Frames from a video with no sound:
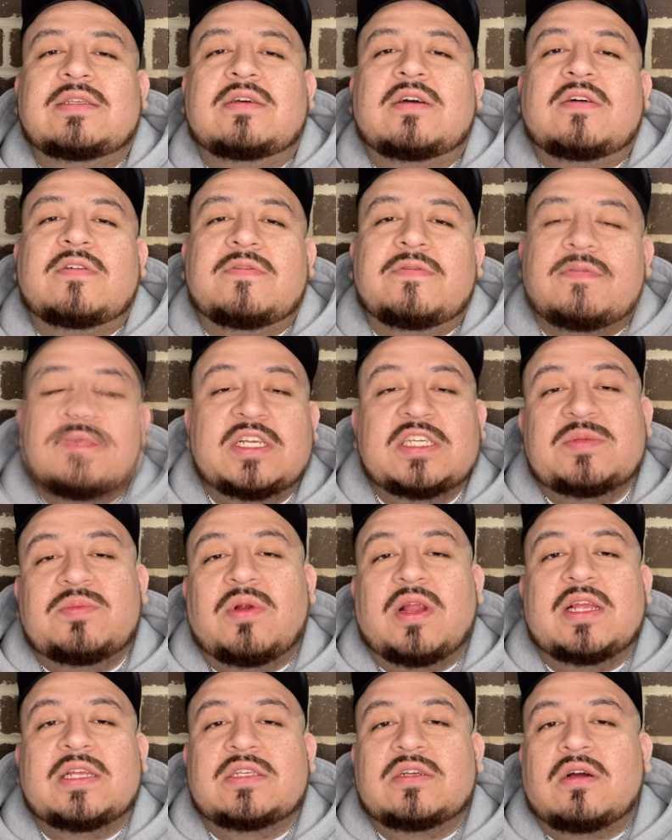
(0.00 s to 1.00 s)
off, this
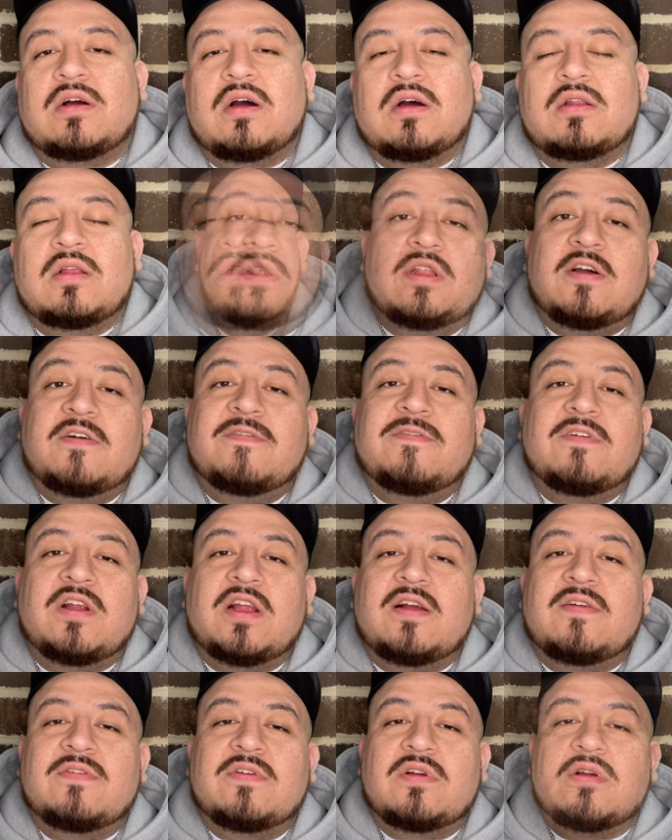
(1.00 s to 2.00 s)
spray is called Love
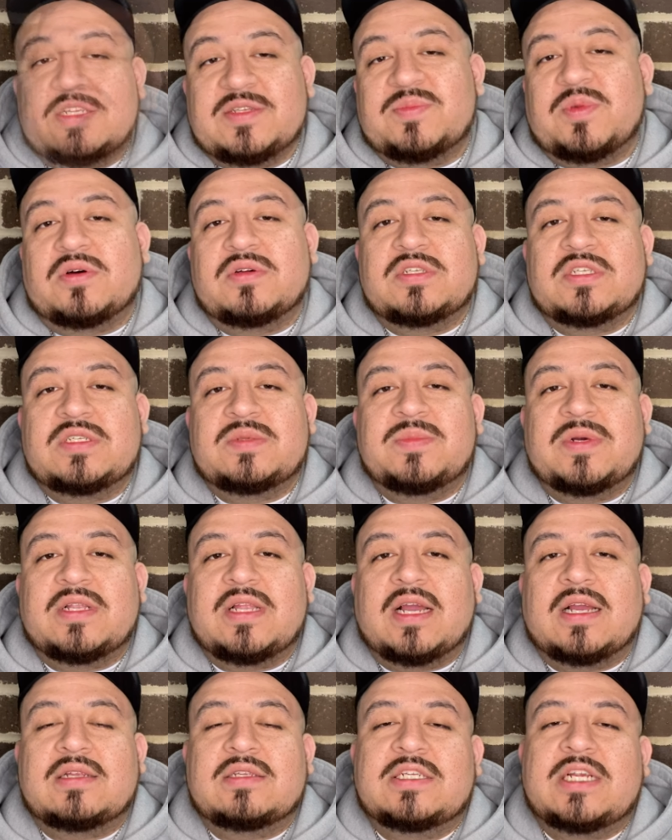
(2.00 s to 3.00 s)
Forever. It's supposed to smell
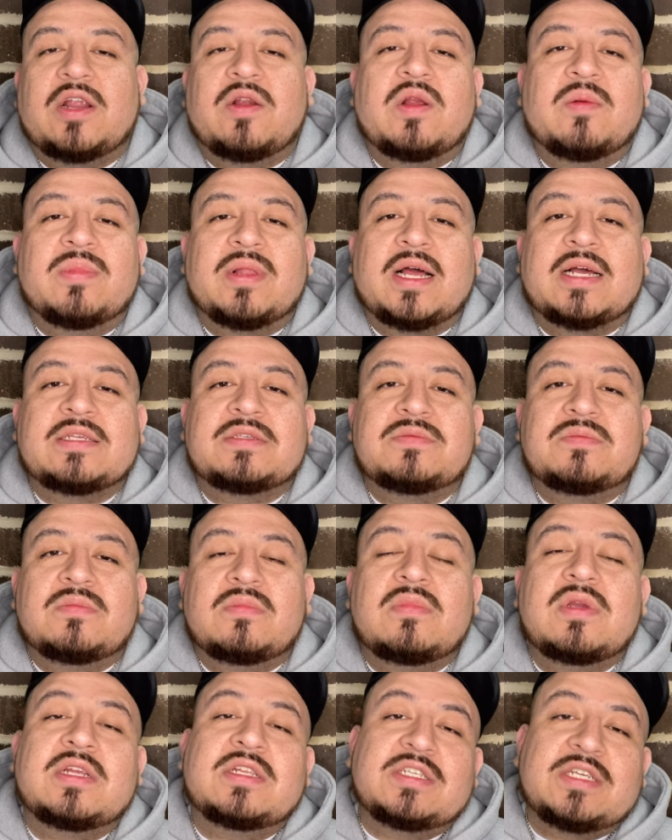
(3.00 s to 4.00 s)
like cherry blossom
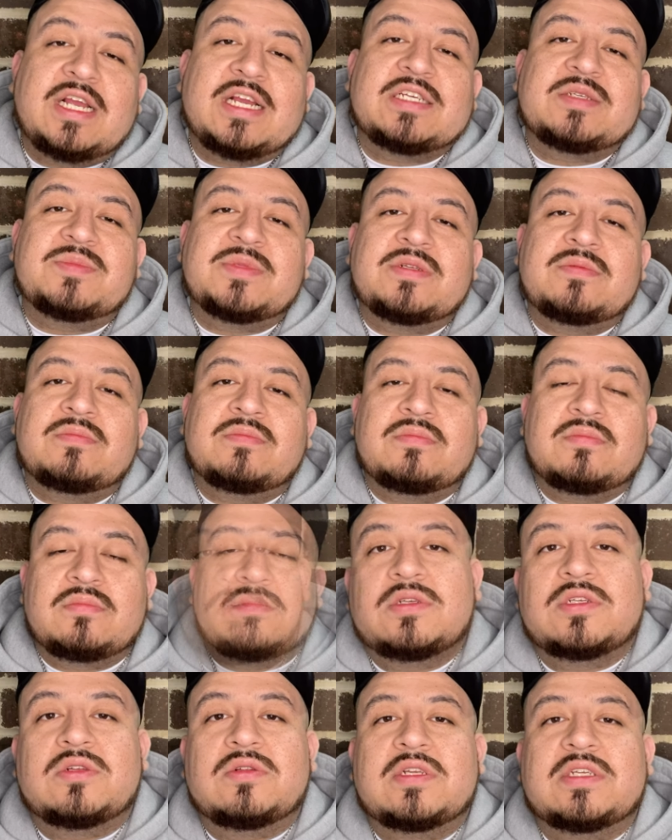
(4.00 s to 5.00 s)
and jasmine,
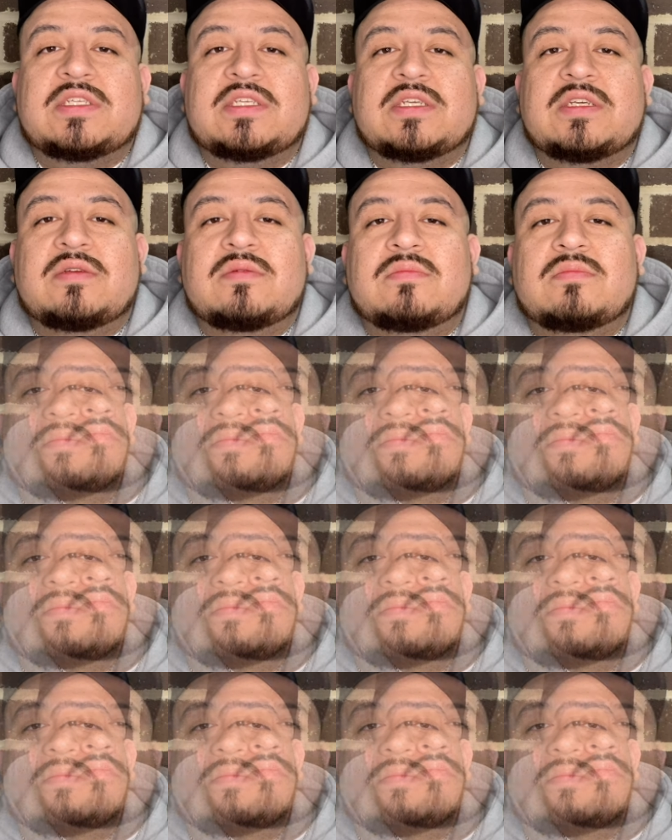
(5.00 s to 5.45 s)
so let's see.